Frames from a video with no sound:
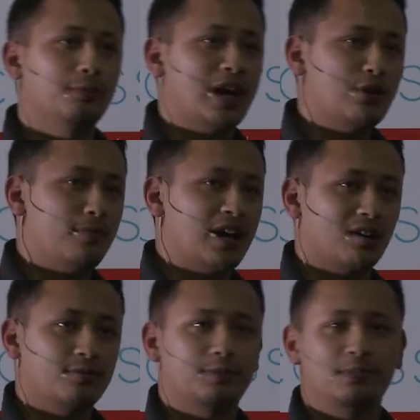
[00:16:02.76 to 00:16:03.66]
do manual
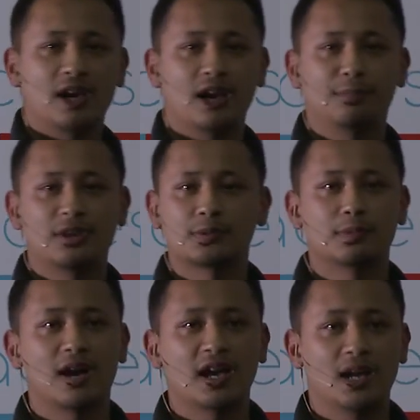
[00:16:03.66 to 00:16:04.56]
backups via
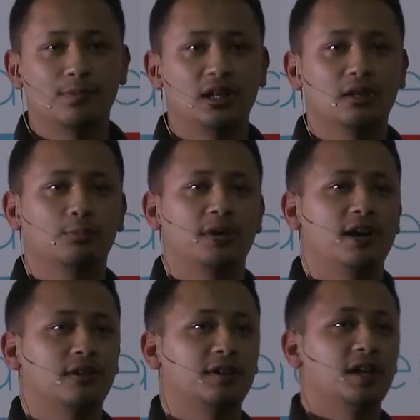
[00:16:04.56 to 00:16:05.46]
phpMyAdmin,
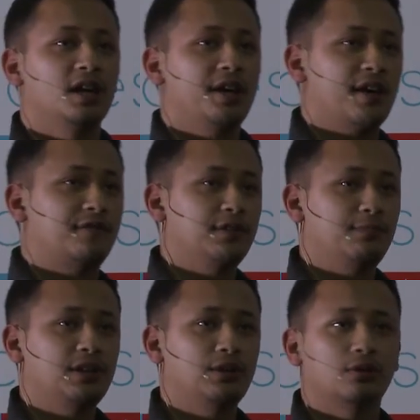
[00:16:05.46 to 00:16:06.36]
via
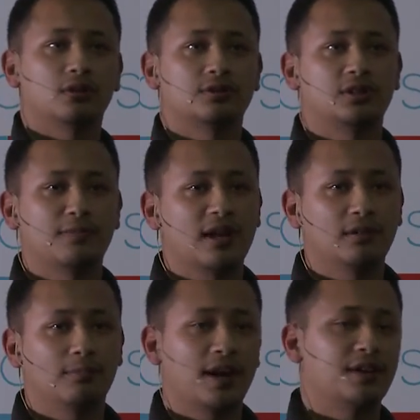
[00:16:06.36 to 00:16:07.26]
FTP or
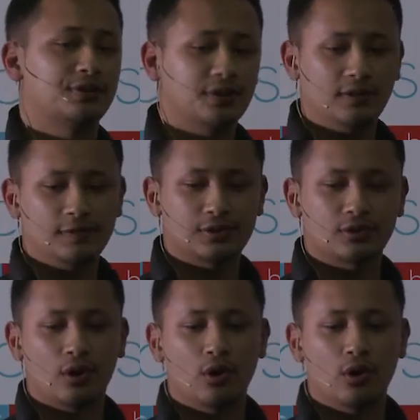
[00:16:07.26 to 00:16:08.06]
cPanel by yourselves.